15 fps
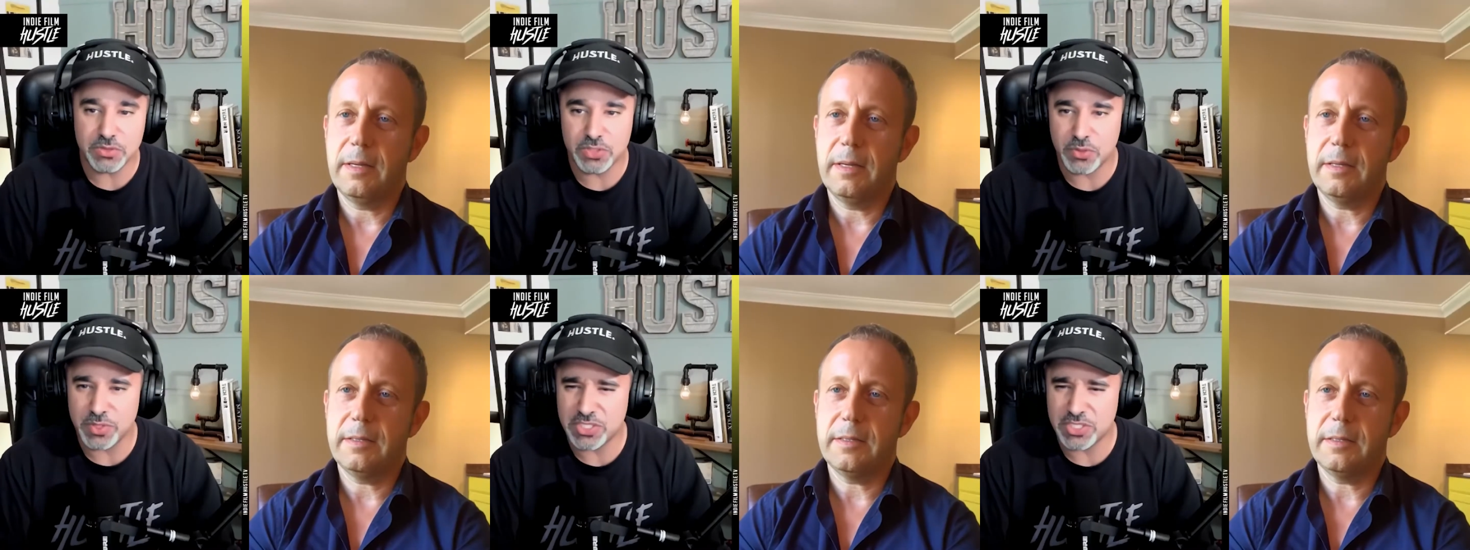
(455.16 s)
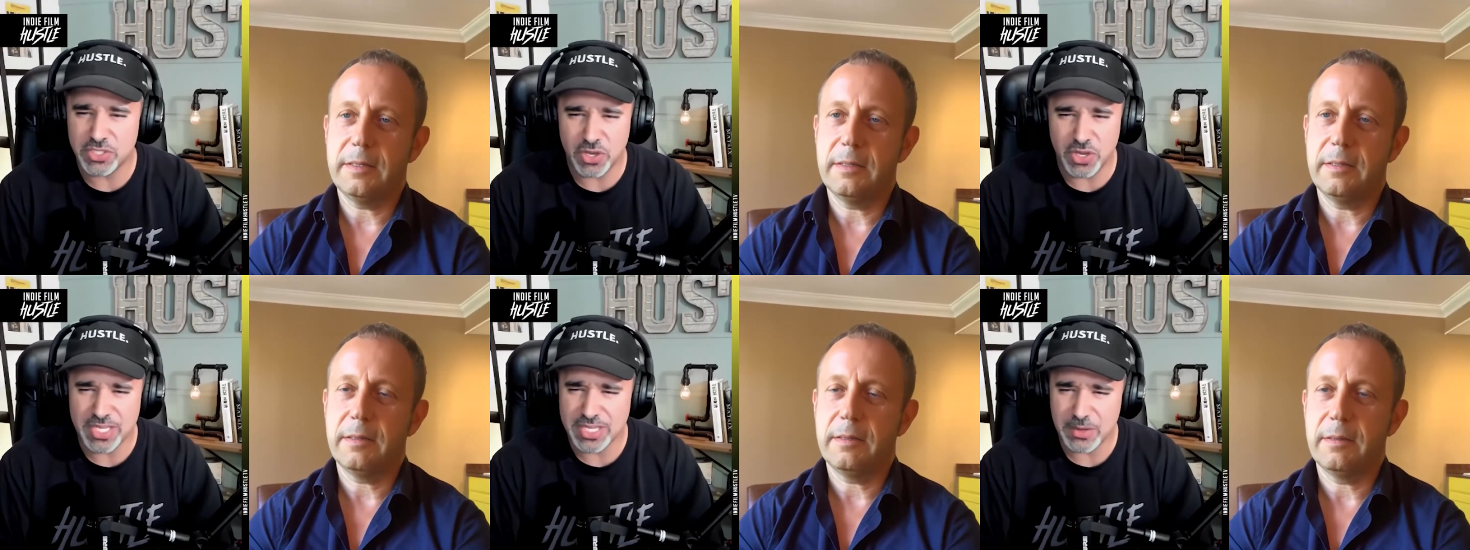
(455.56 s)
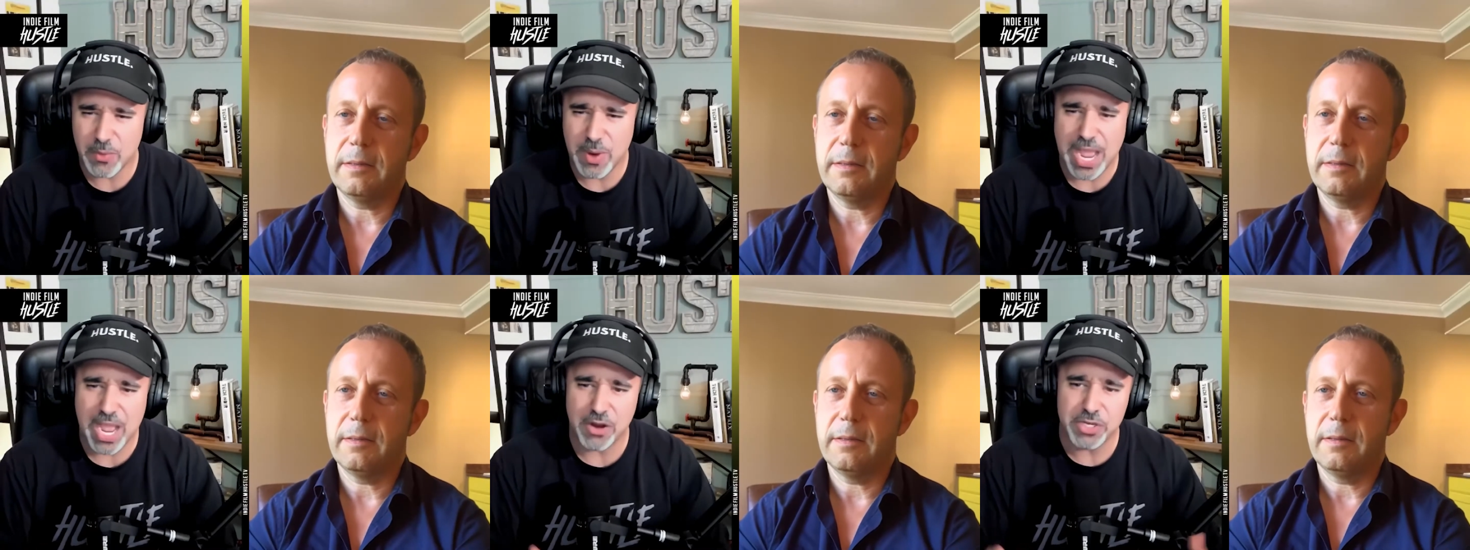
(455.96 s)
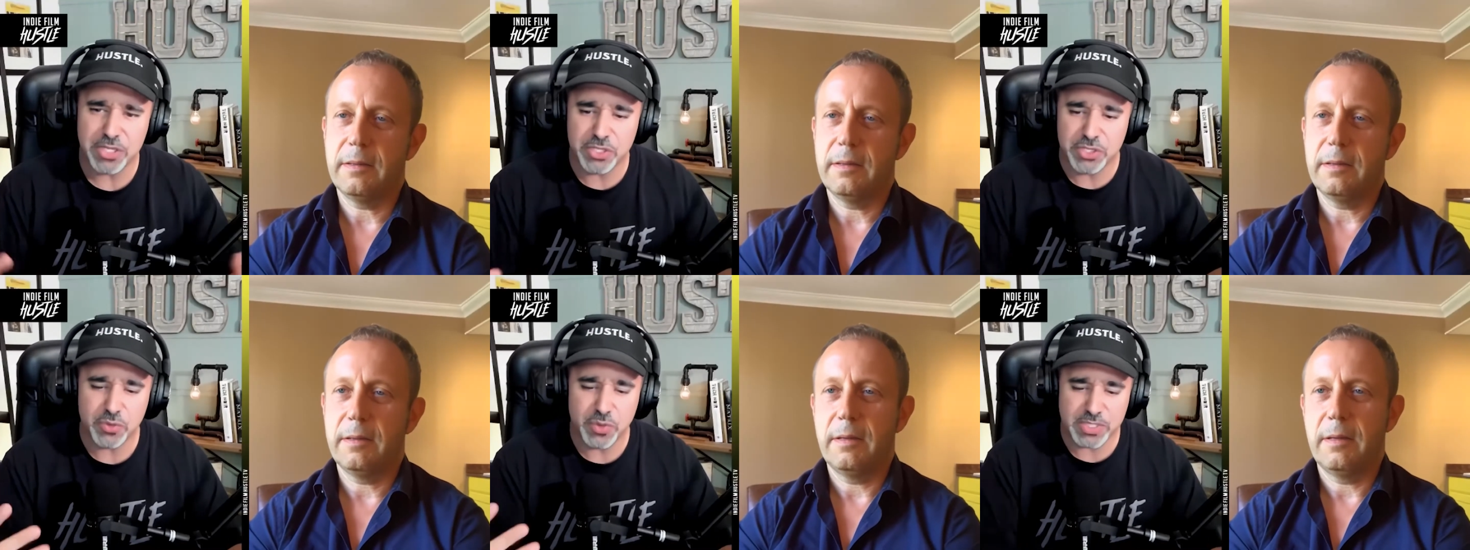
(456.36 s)
Speaker 1: to. So it's it, how do
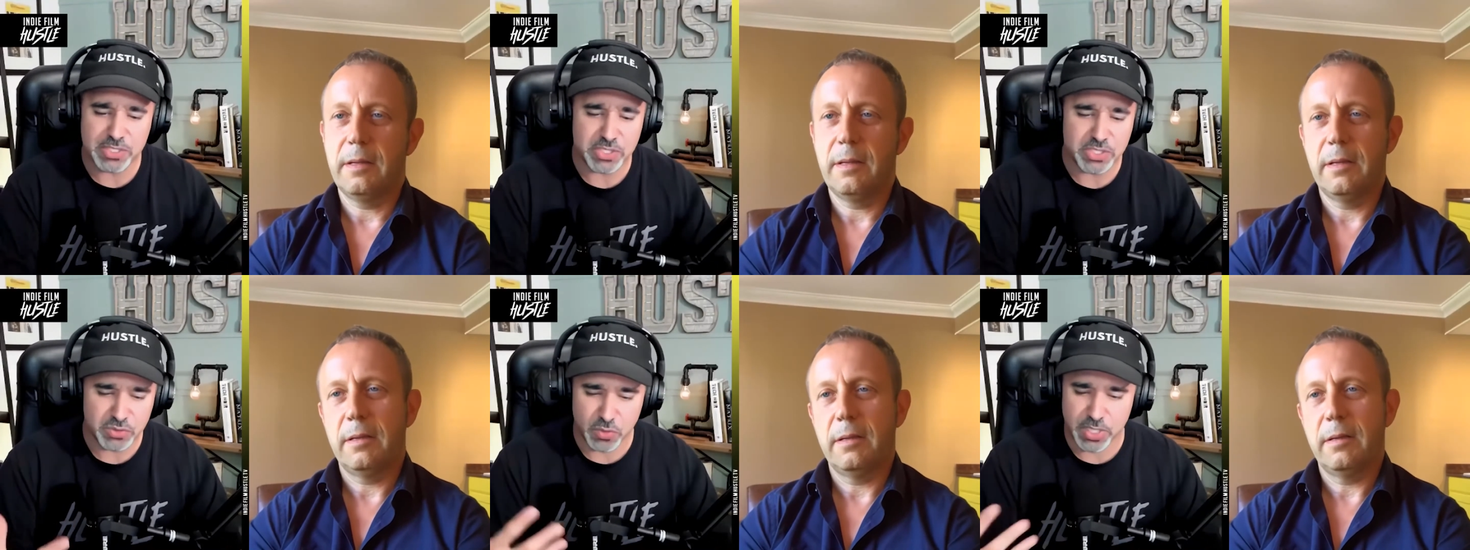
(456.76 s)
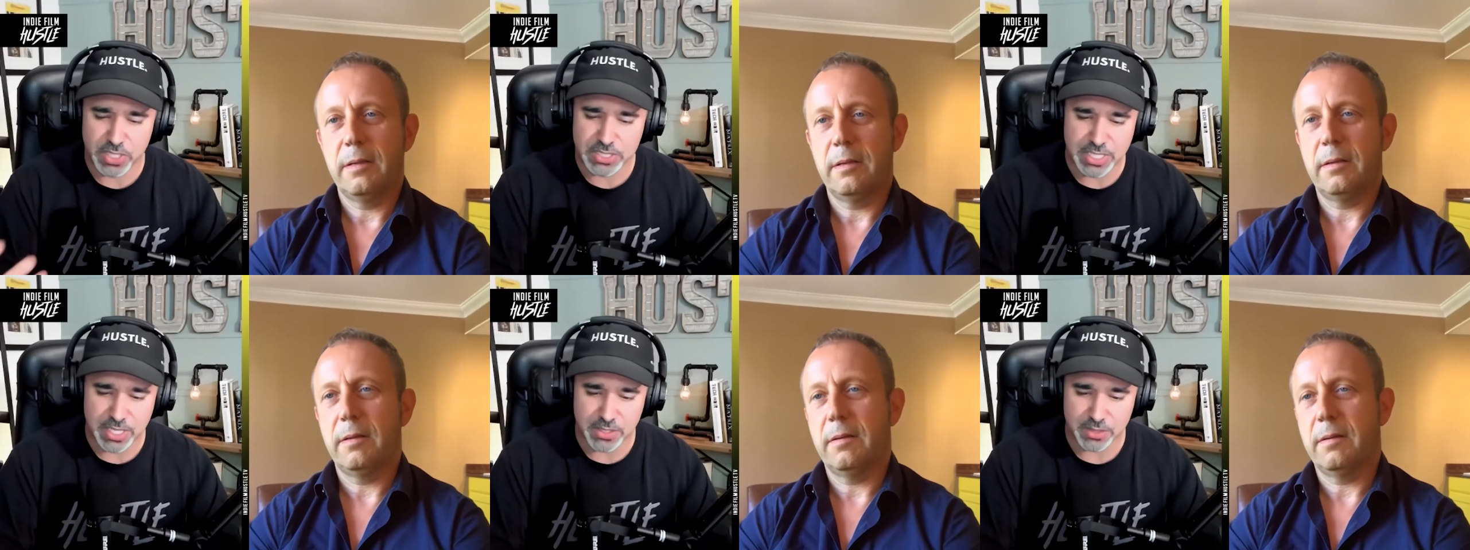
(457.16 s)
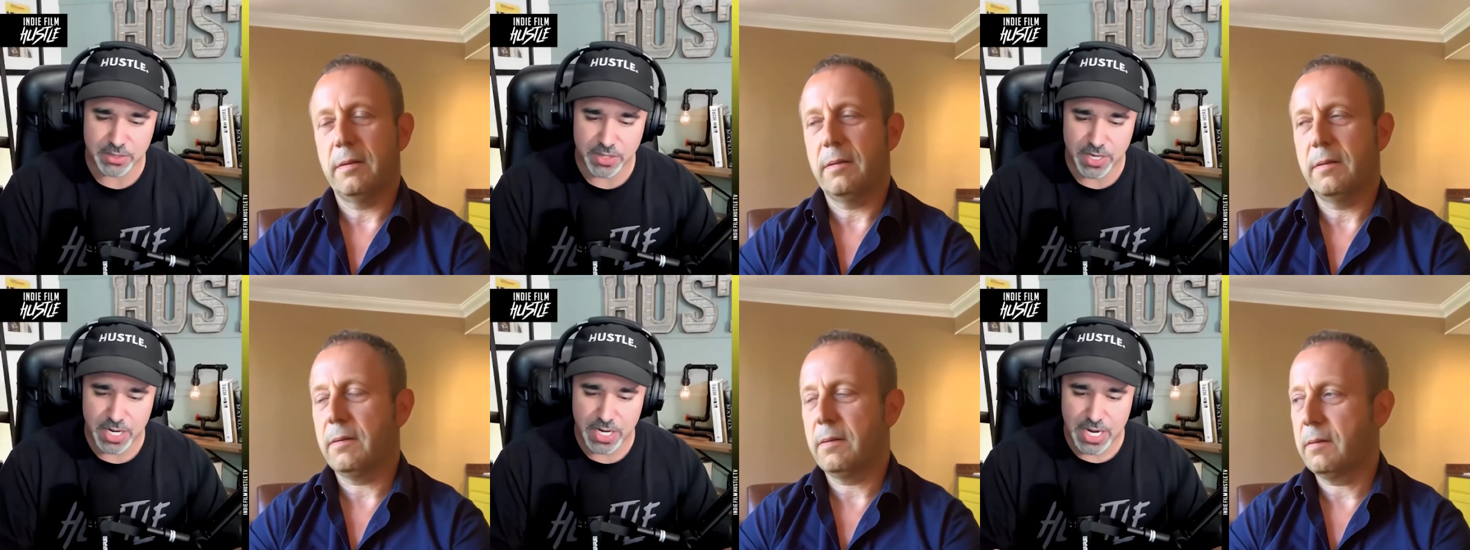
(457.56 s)
you as a storyteller